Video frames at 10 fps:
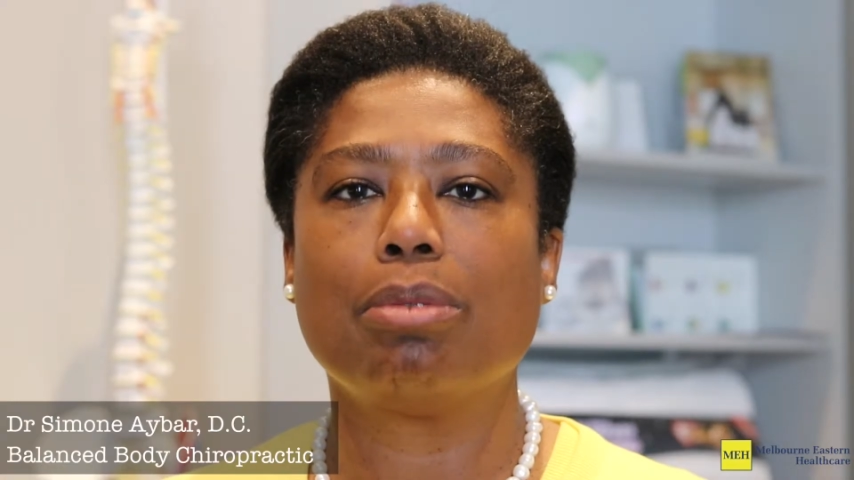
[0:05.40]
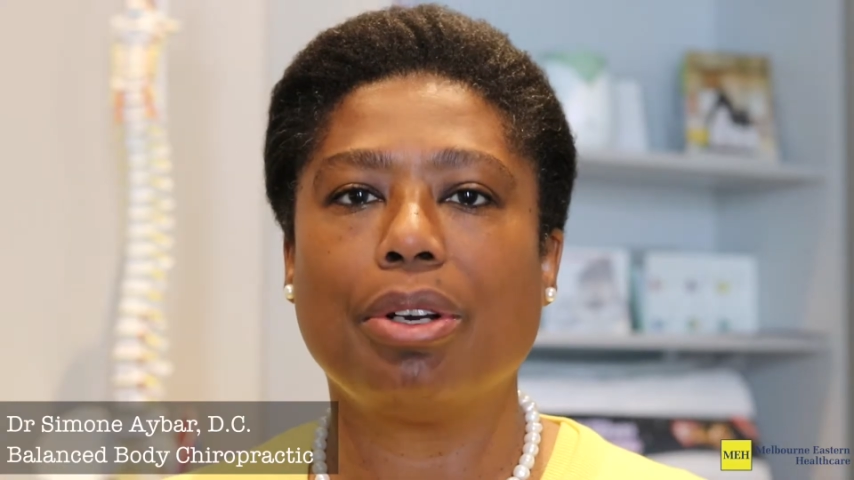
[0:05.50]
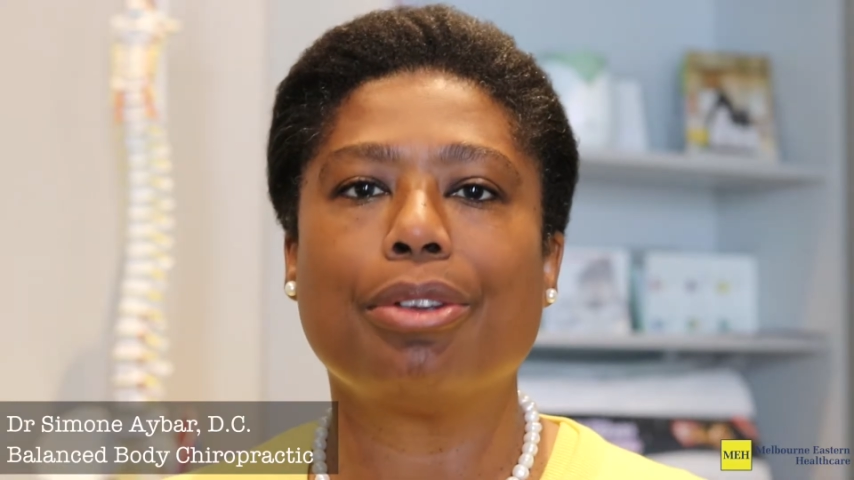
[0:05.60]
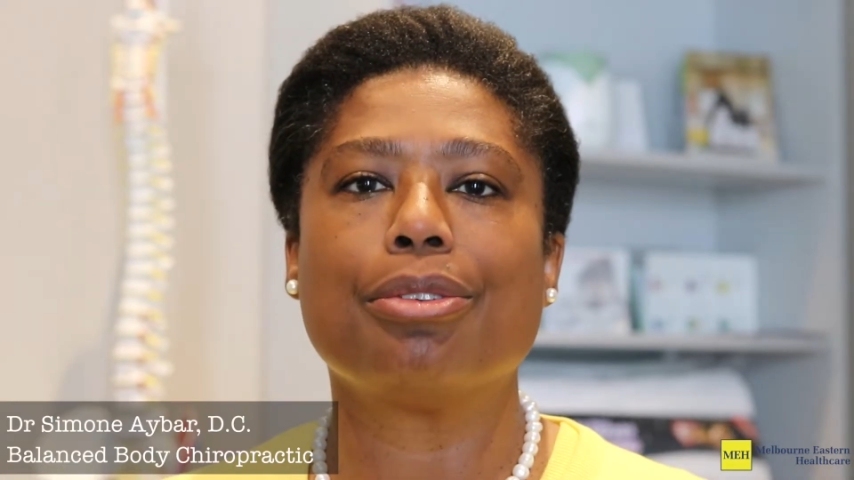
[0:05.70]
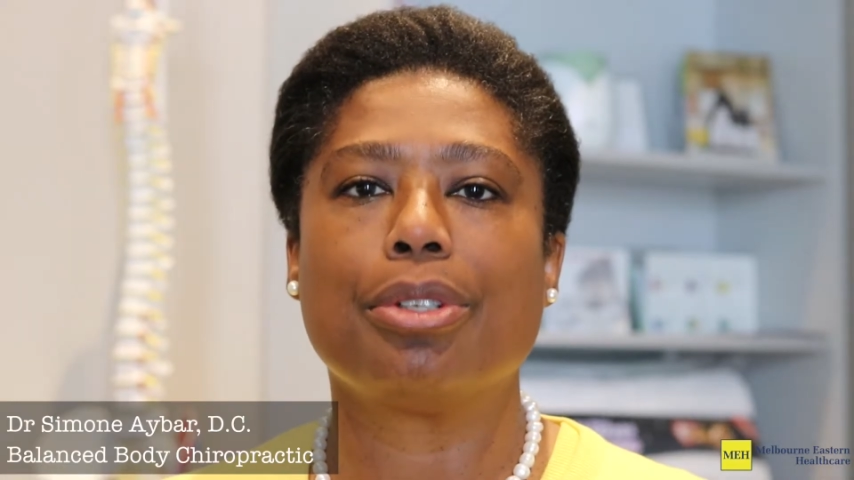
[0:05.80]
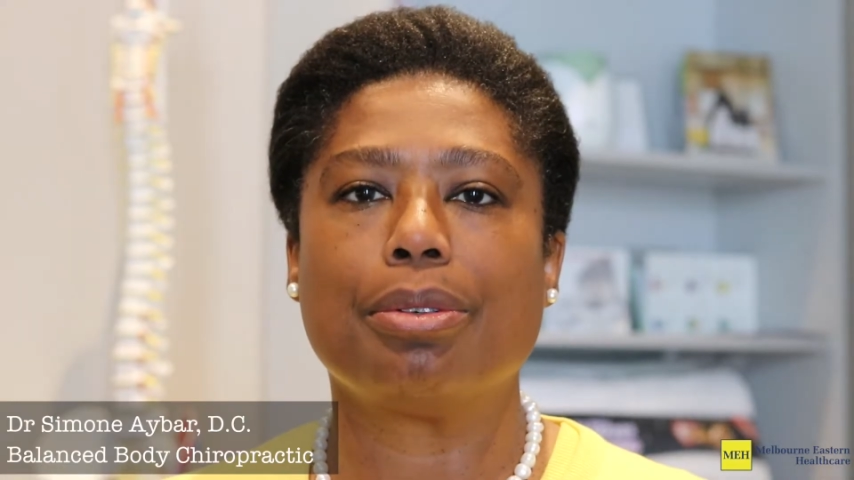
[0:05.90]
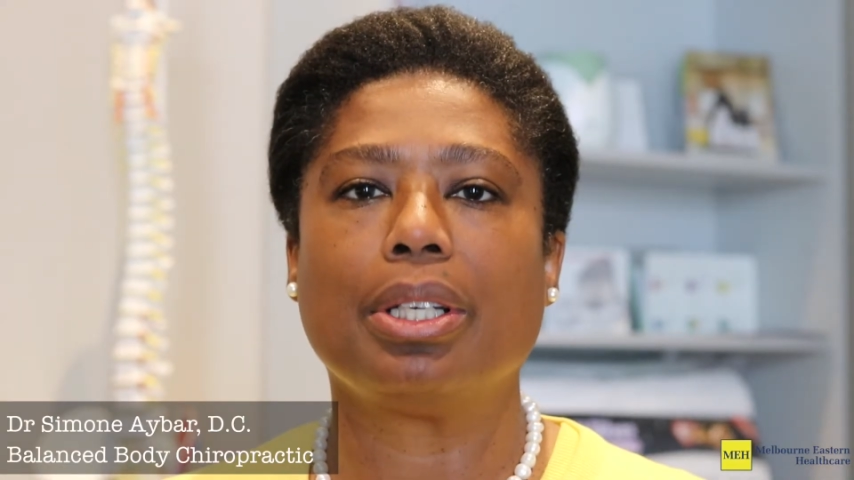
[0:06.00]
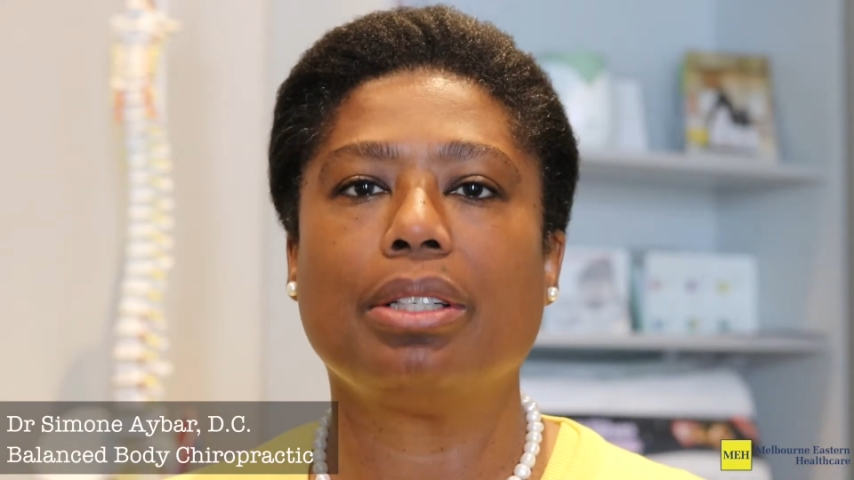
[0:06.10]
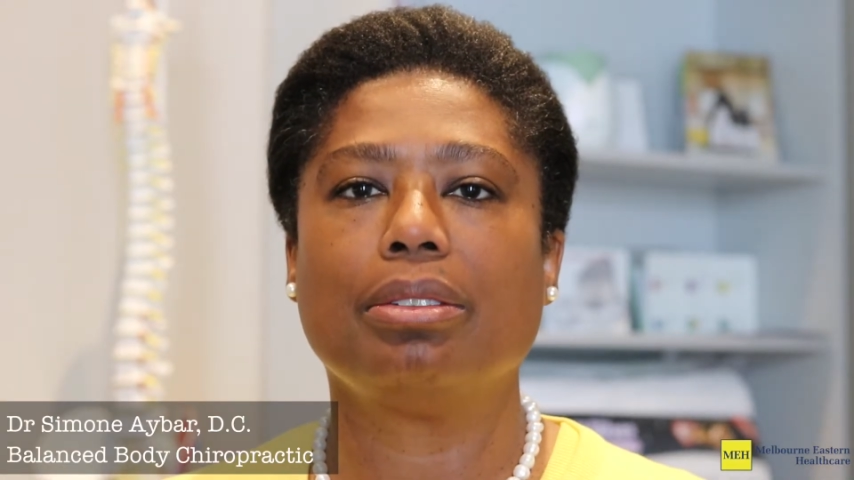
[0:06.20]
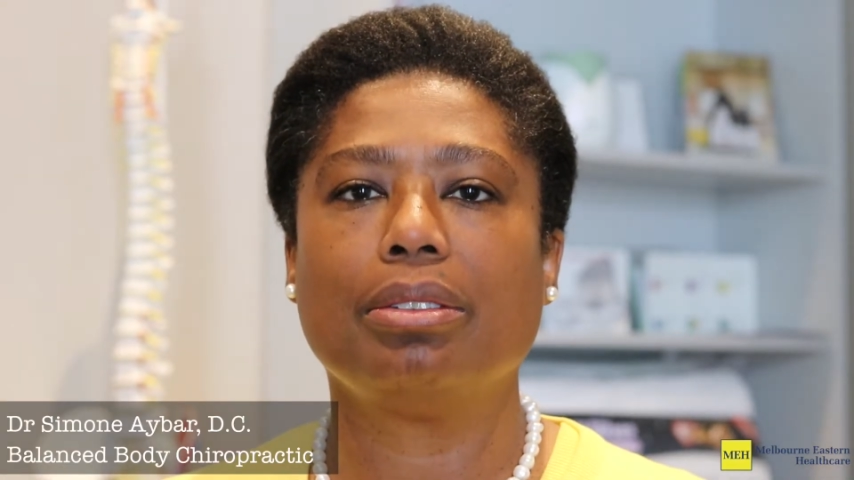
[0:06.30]
of what you're
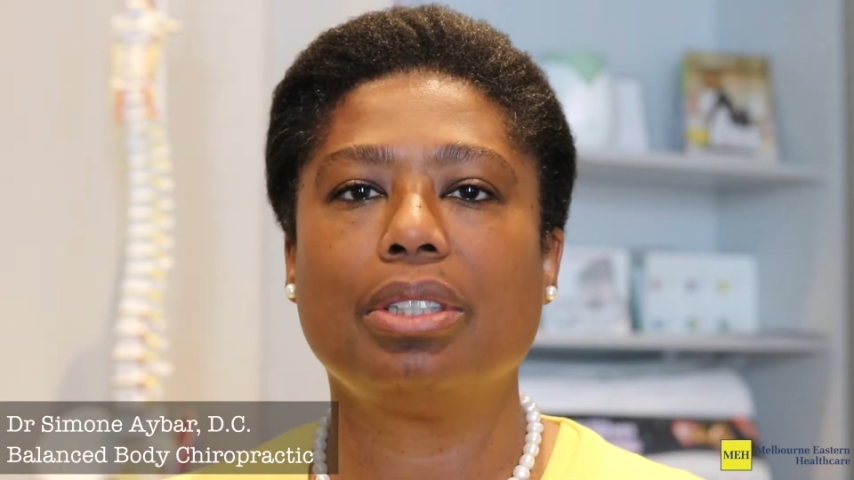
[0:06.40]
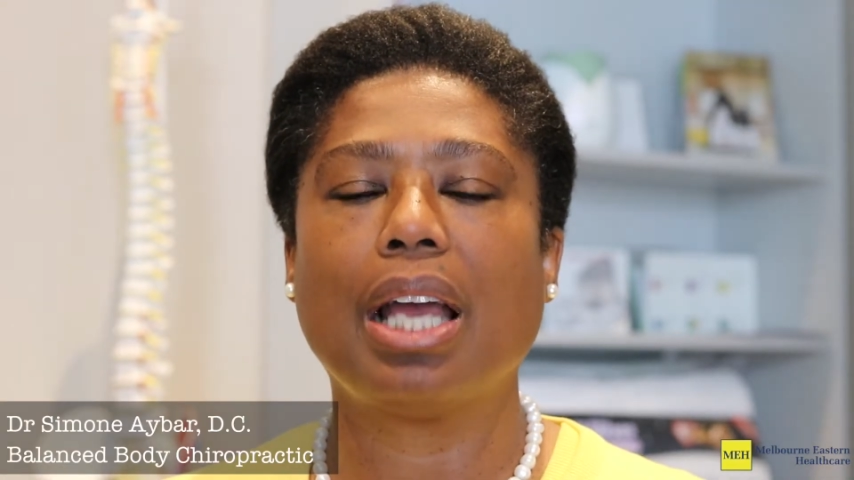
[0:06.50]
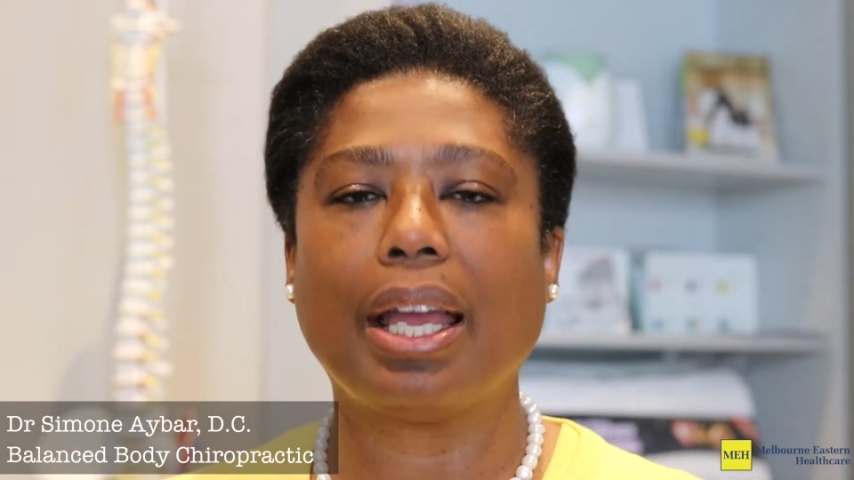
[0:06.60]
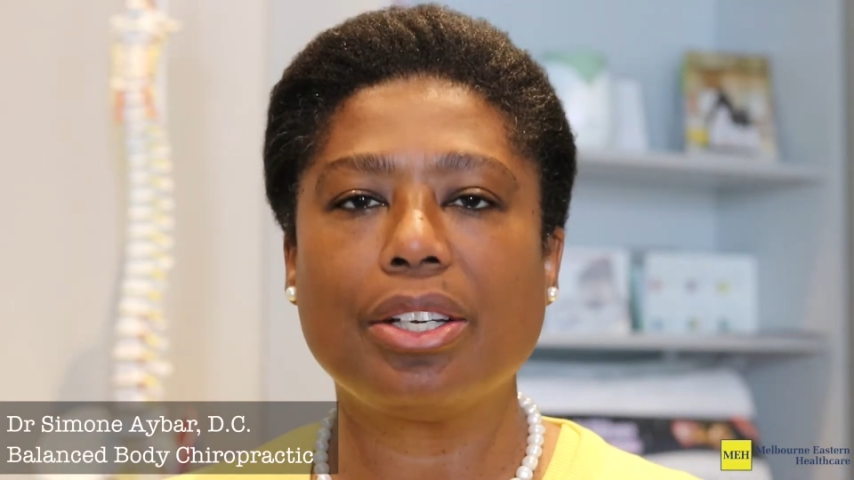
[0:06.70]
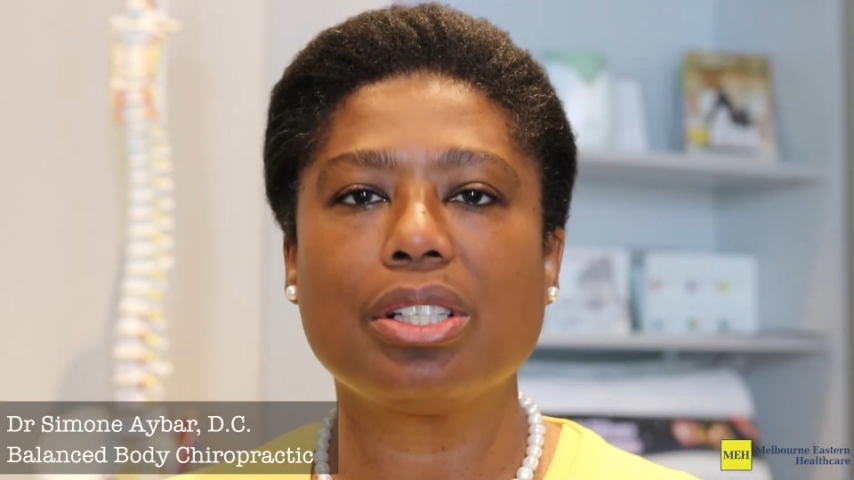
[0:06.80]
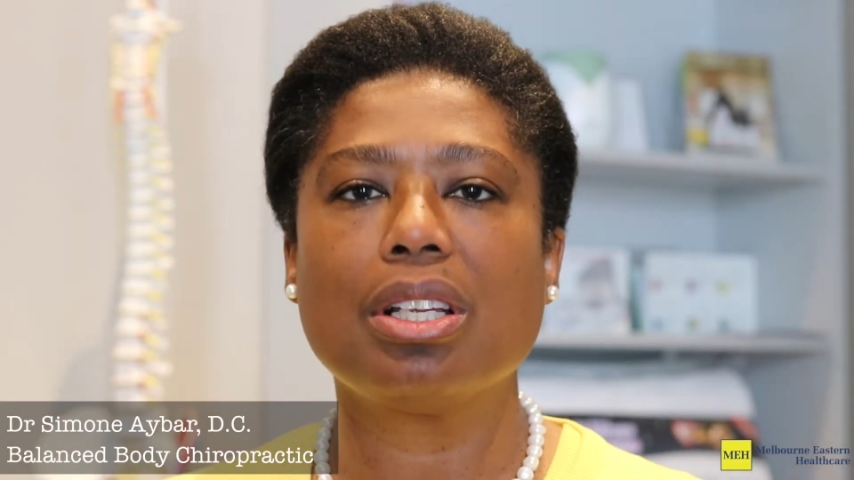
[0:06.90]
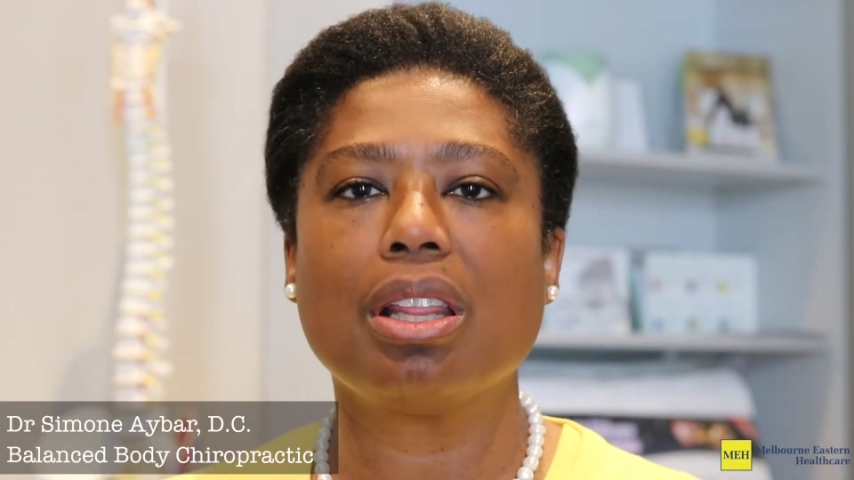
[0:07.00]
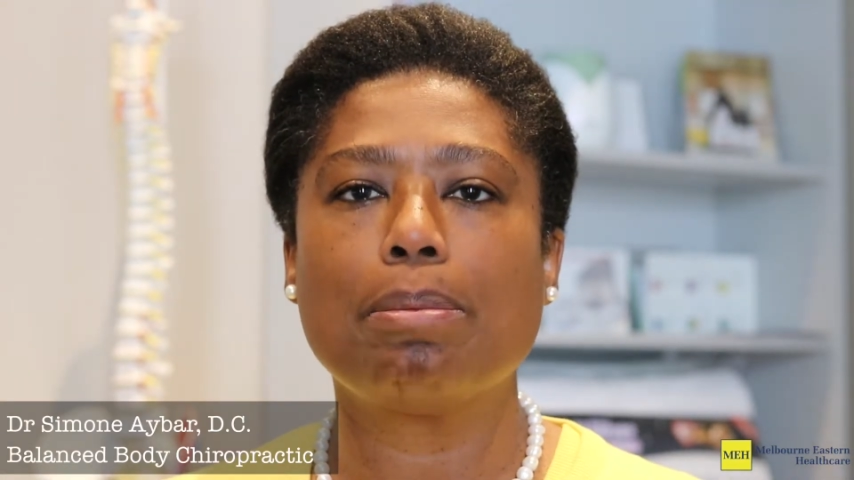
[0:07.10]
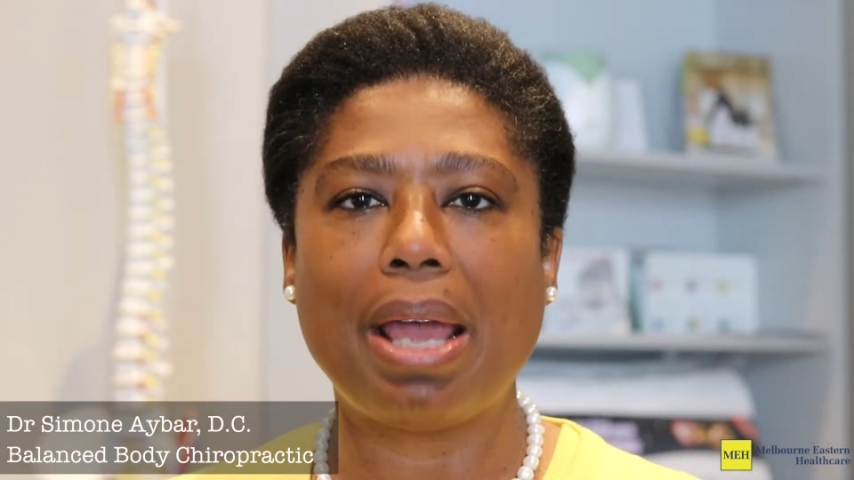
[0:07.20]
doing, to actually